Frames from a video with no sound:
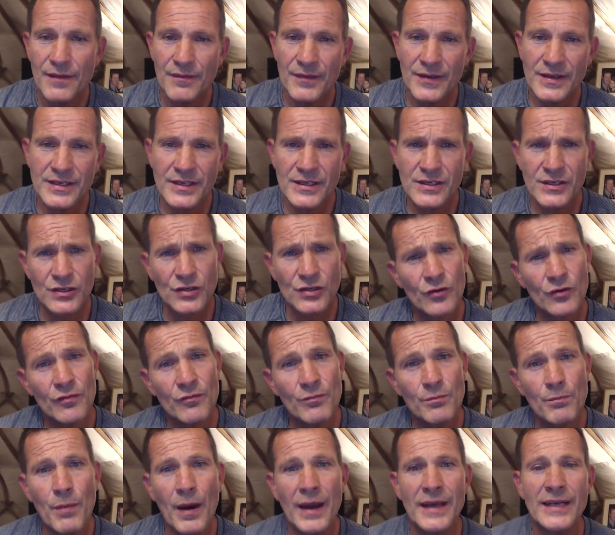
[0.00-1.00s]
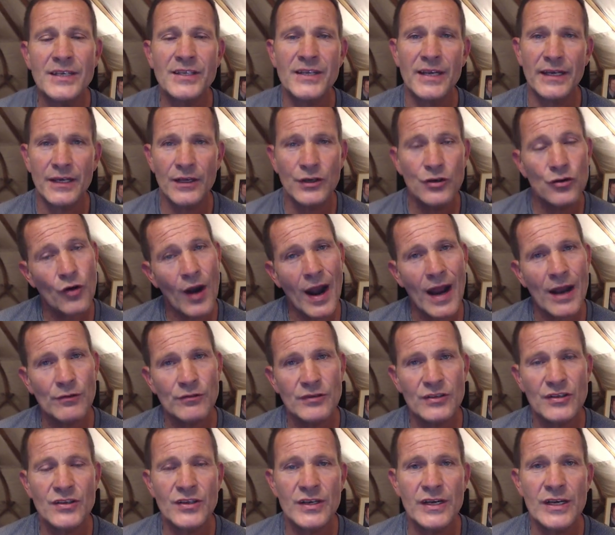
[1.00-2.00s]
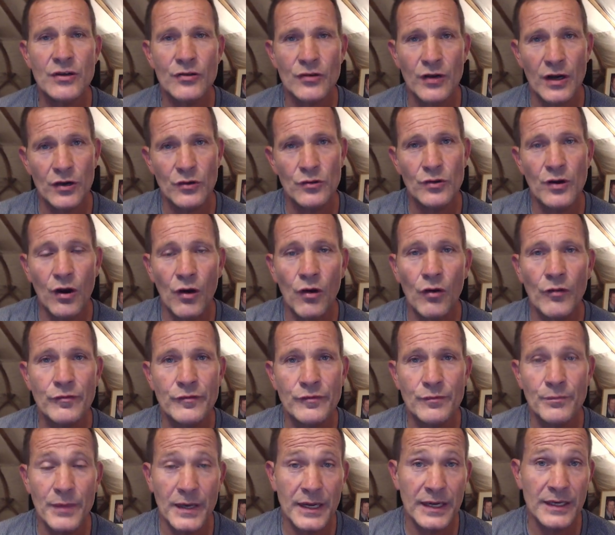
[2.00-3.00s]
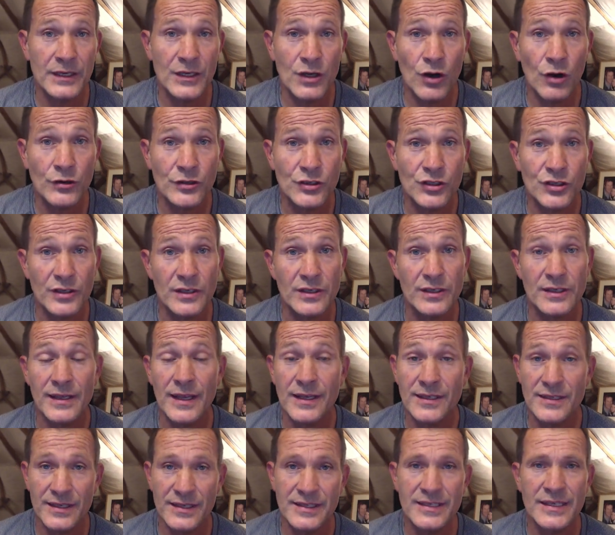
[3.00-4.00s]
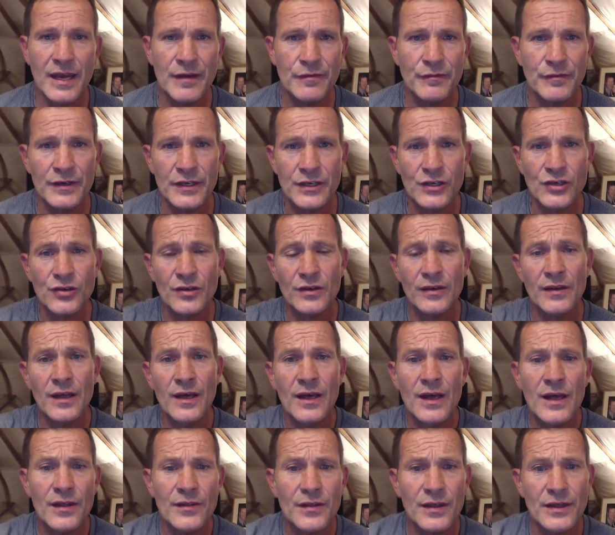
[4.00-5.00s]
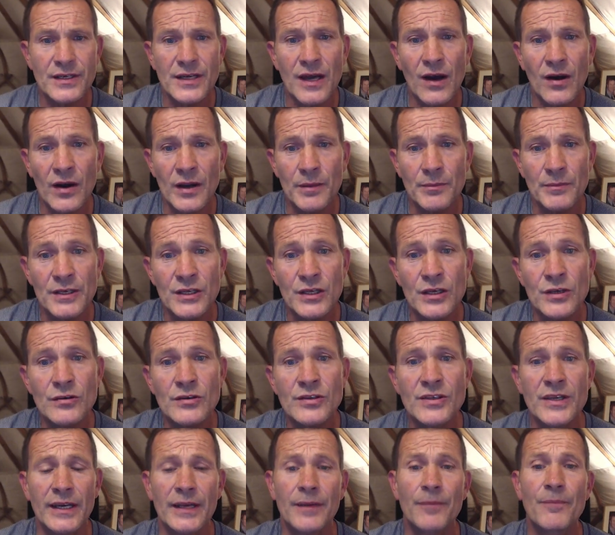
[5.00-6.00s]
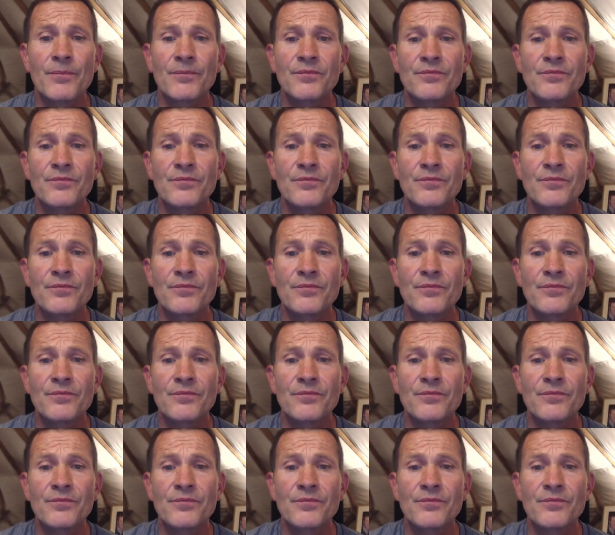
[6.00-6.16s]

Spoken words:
This is a of basic ground zero of being conscious. That's the definition that I'm using.